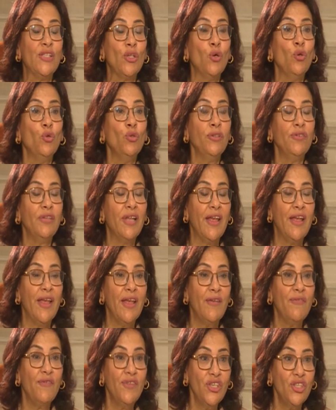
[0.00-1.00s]
own
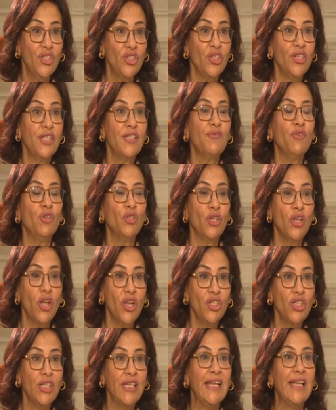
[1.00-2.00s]
features,
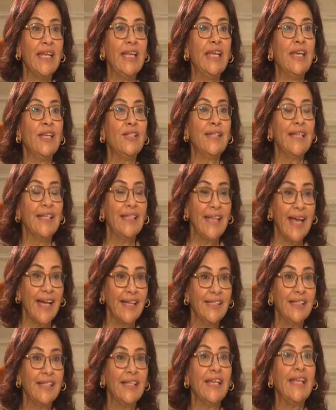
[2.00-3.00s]
phonologically,
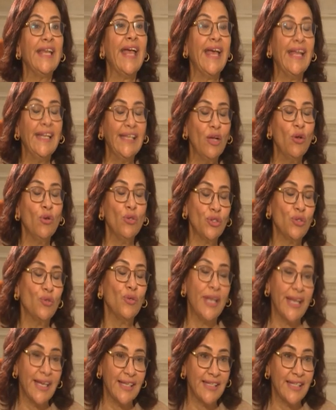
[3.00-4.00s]
syntactically, and also
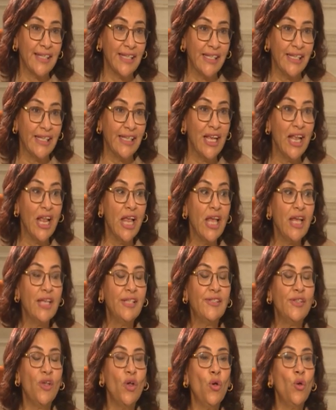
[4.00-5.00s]
lexically.
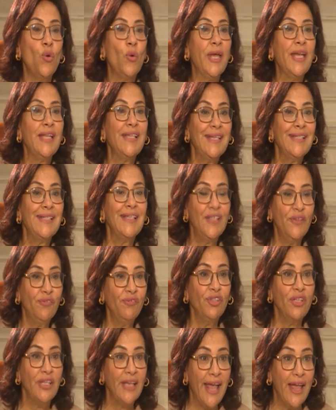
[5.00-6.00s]
So it is a
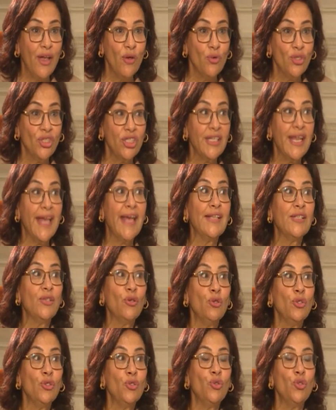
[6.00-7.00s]
different language. It has
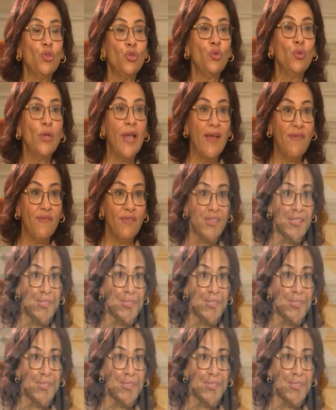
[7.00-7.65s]
also two levels.